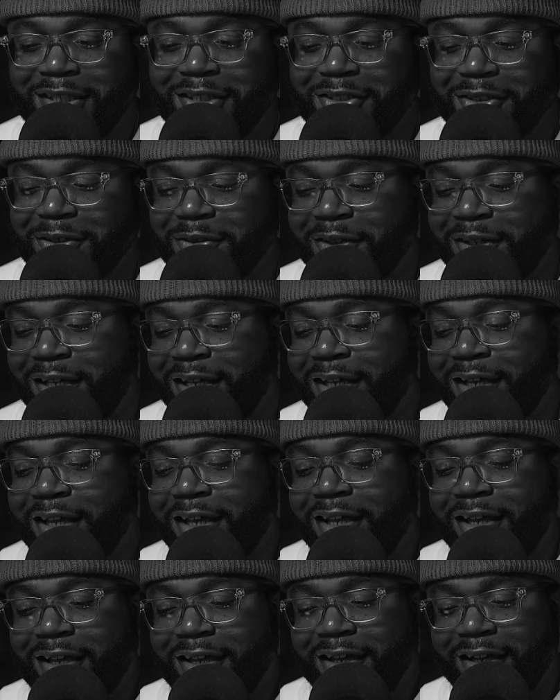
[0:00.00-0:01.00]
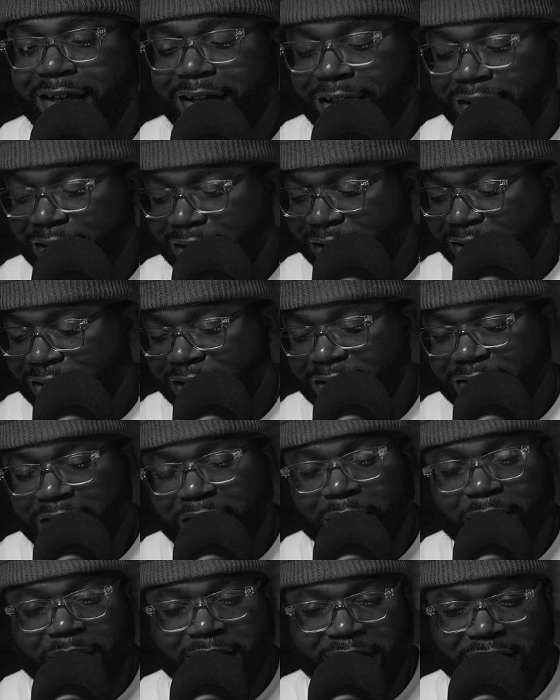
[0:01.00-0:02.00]
So uh, there's
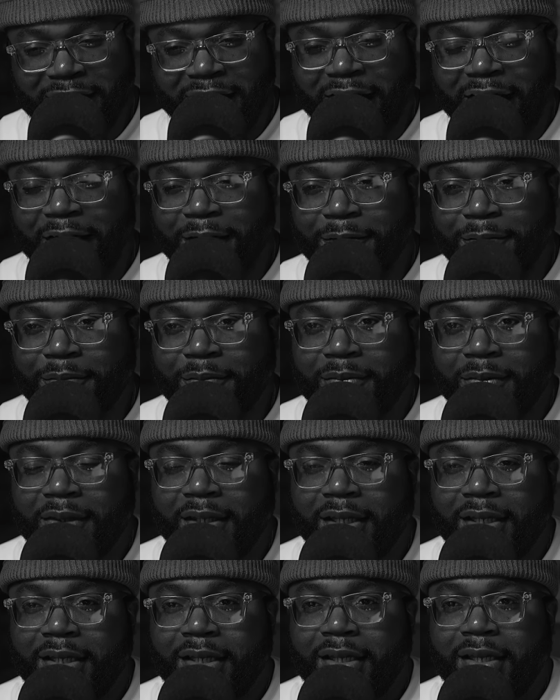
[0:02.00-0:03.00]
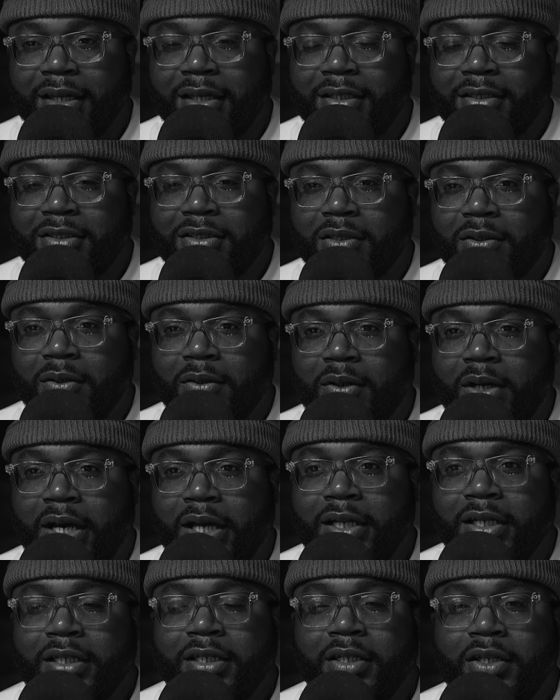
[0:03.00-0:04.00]
always that. So I
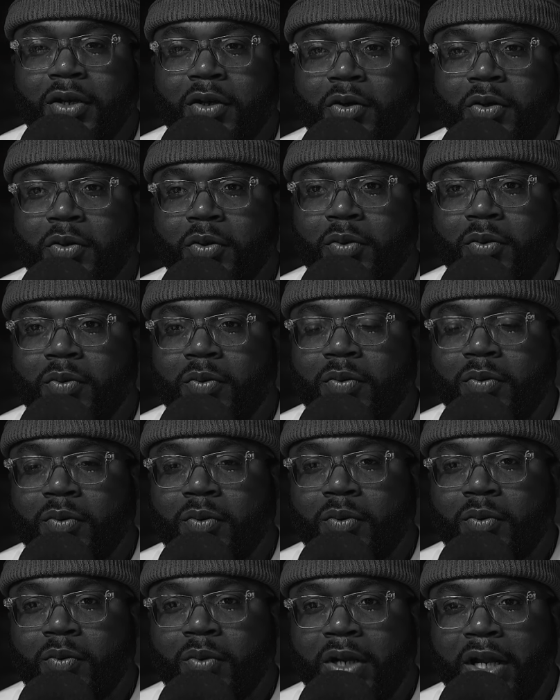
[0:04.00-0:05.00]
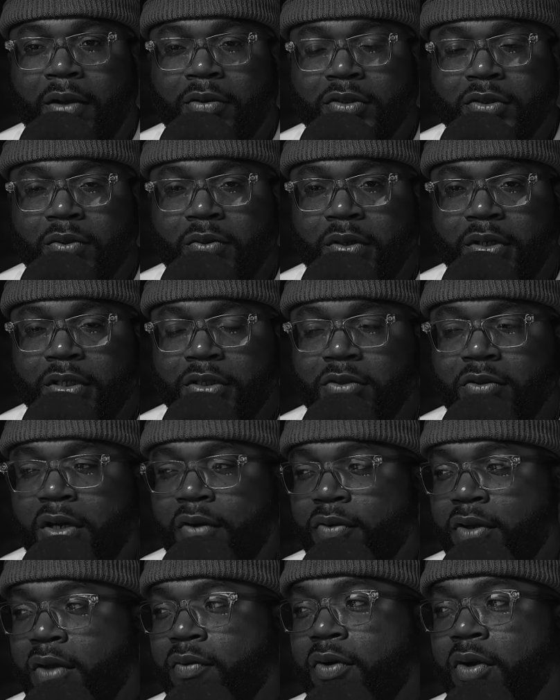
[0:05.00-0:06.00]
didn't know what I was going into.
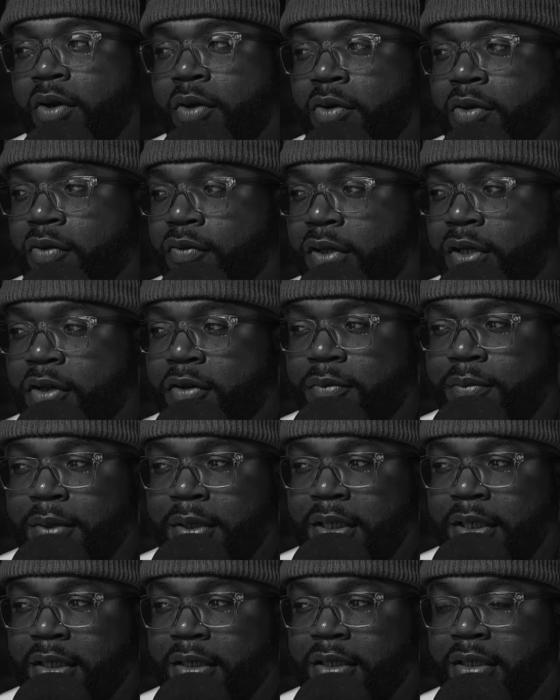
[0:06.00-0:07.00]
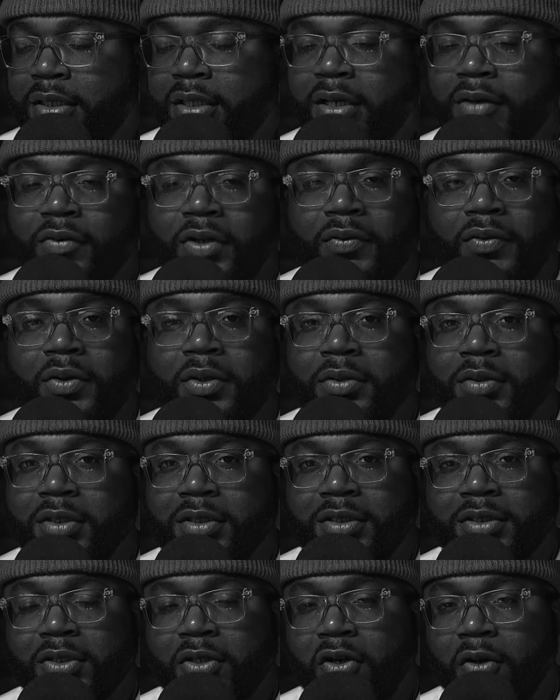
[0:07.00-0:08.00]
I've never heard of LP. I've never heard
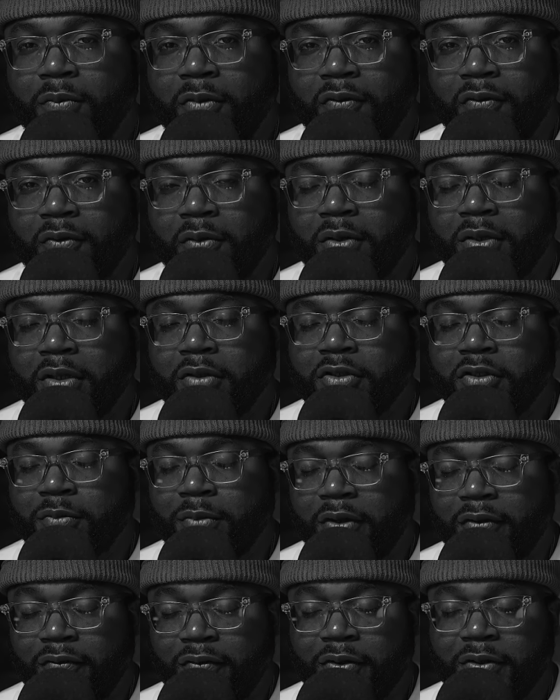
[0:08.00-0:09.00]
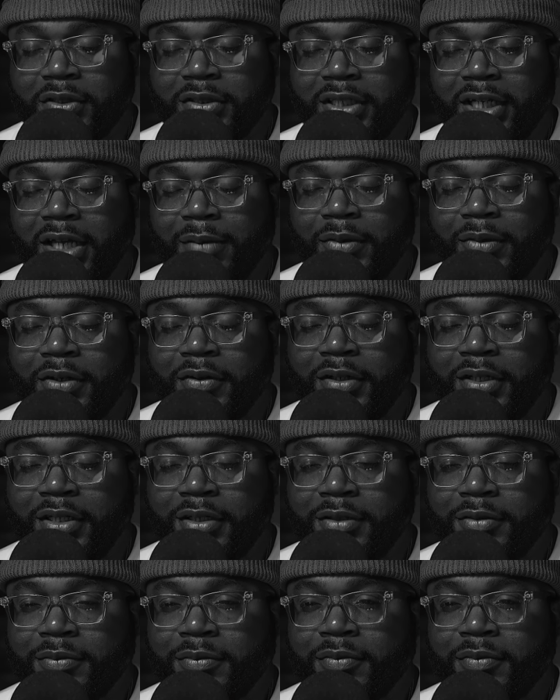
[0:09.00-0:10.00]
this song before. This is my first time hearing it.